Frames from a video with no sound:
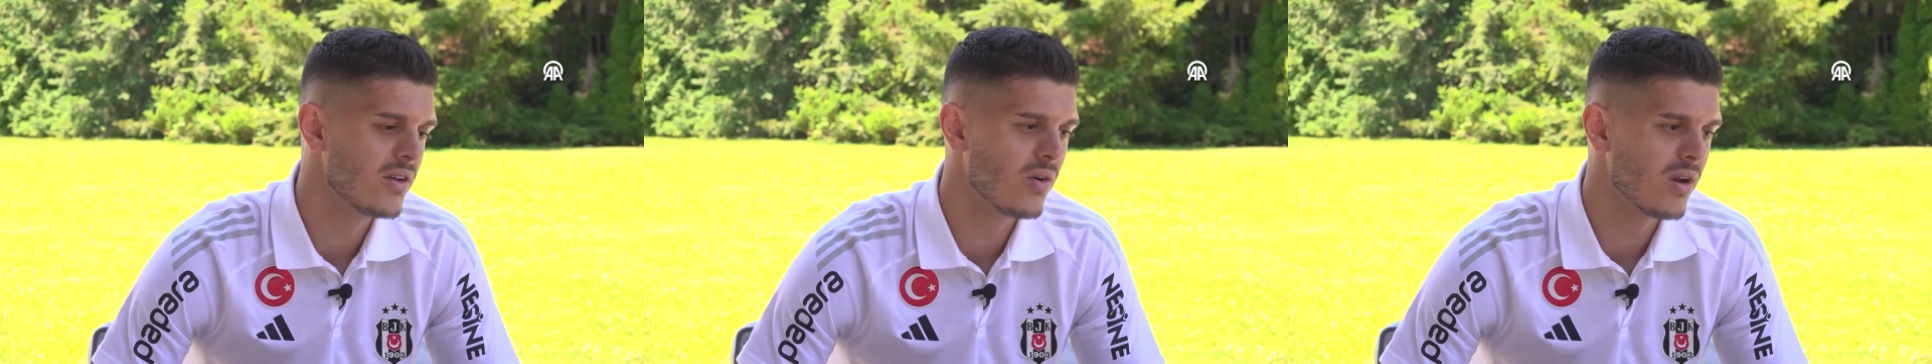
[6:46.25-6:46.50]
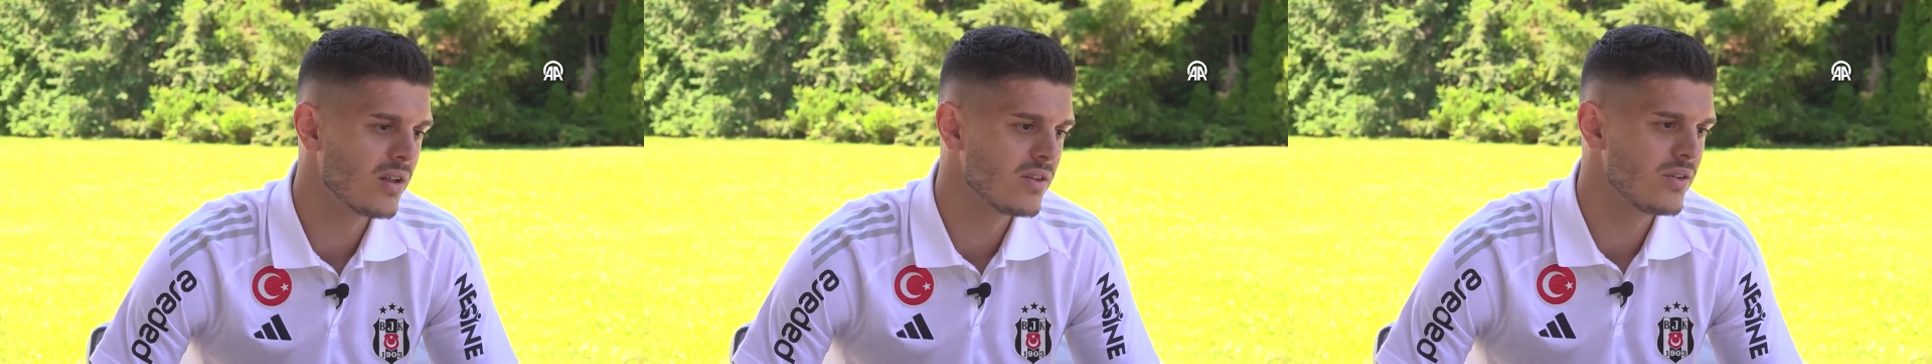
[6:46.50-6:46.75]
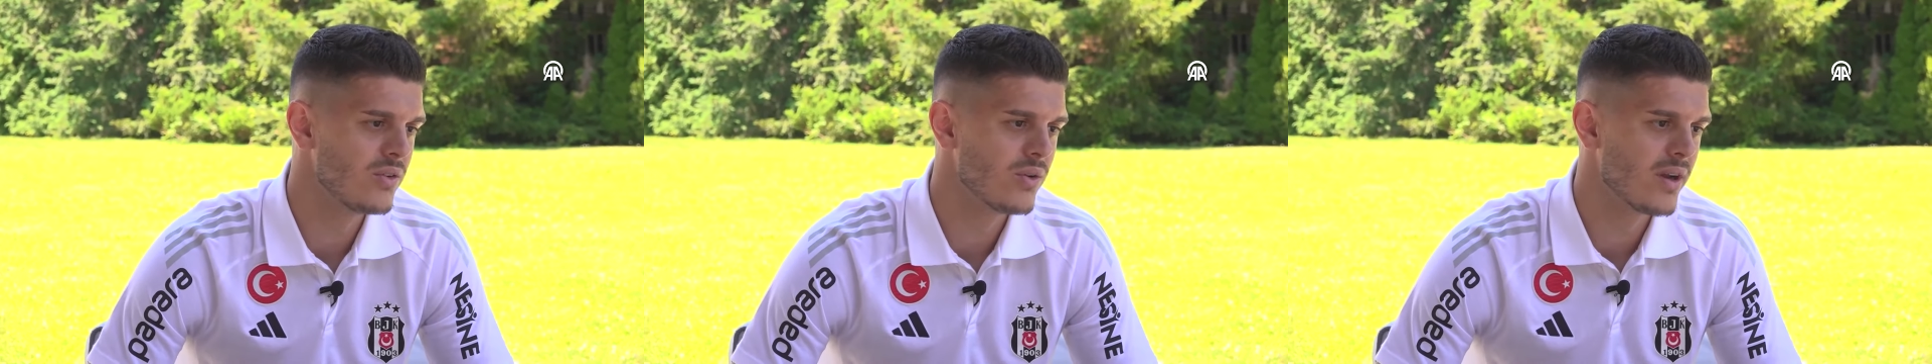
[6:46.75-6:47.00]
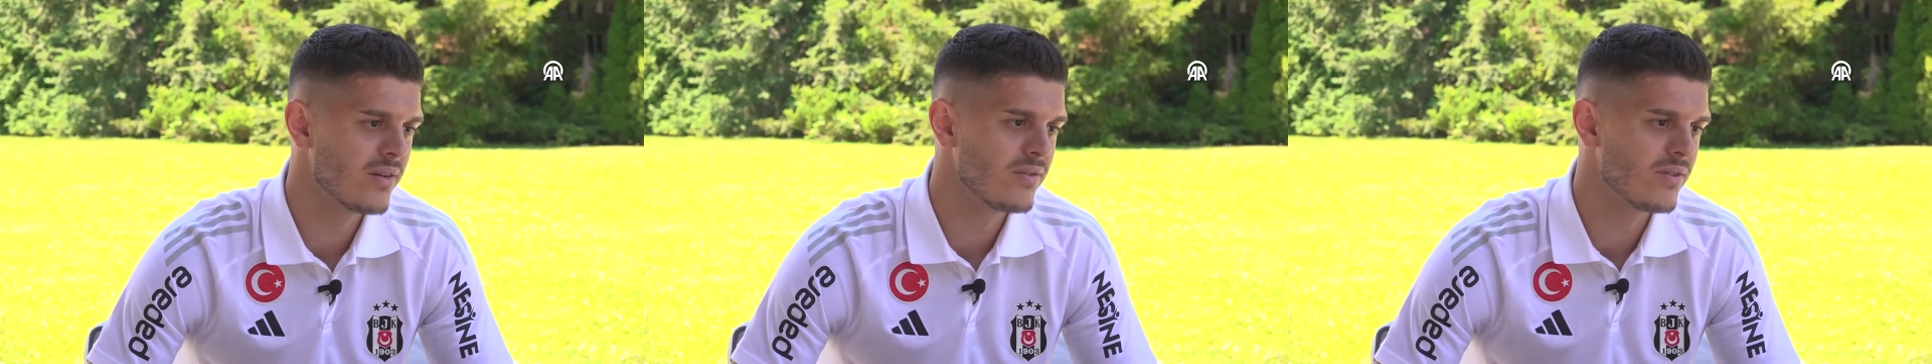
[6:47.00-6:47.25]
Holland you
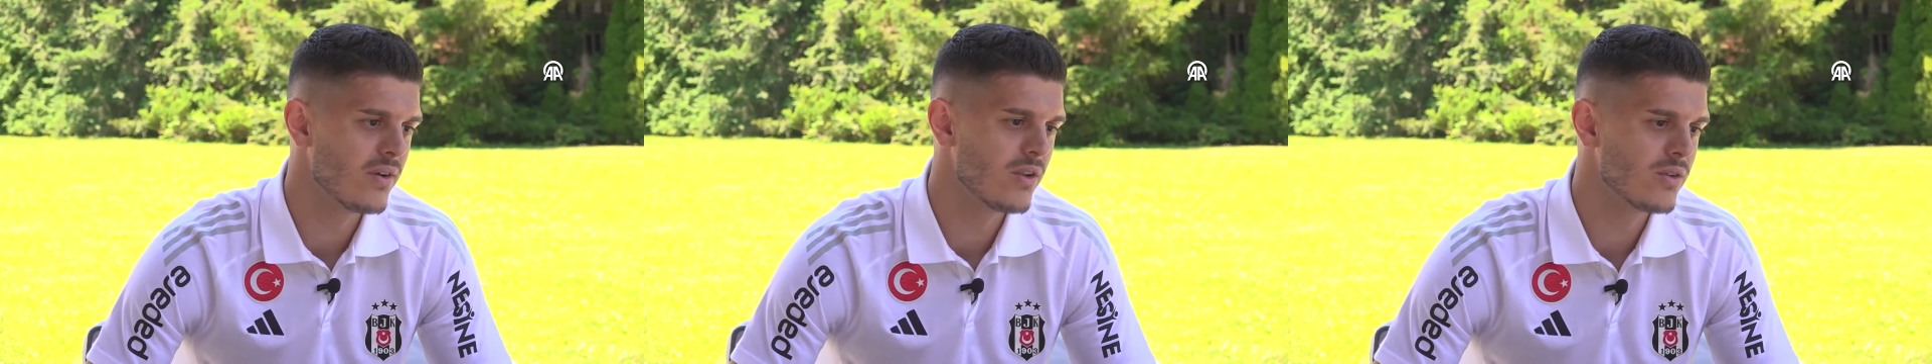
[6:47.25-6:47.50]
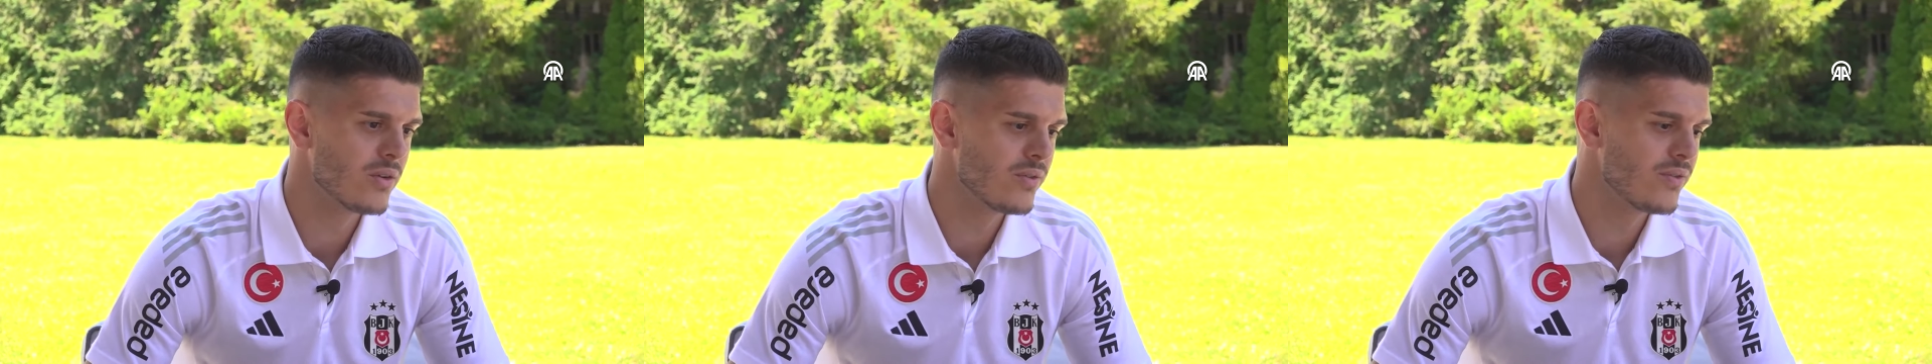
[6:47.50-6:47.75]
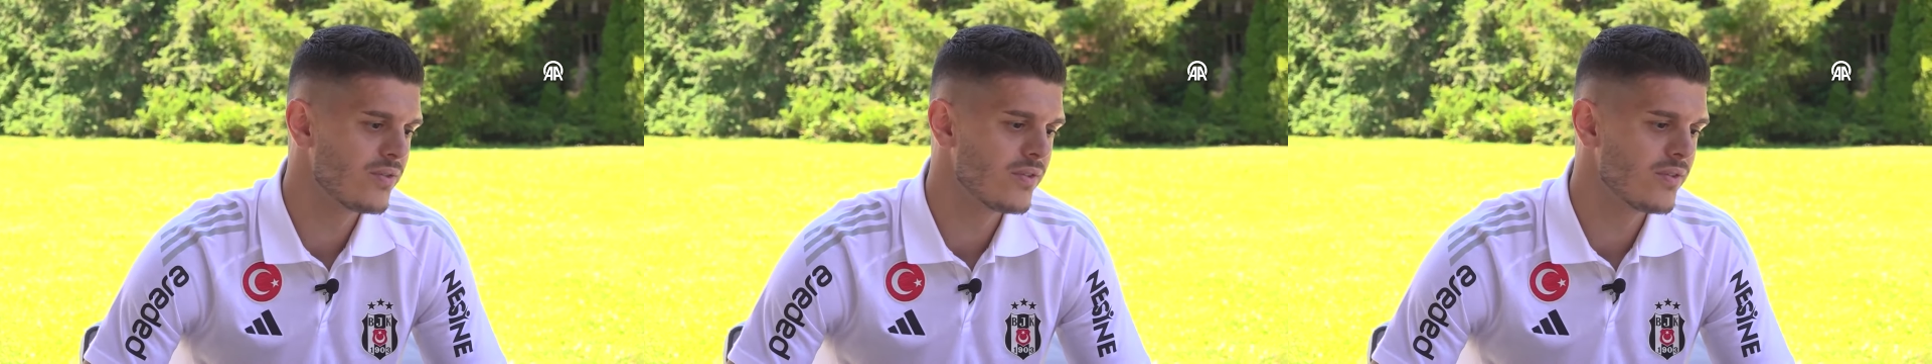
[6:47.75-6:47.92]
have a lot of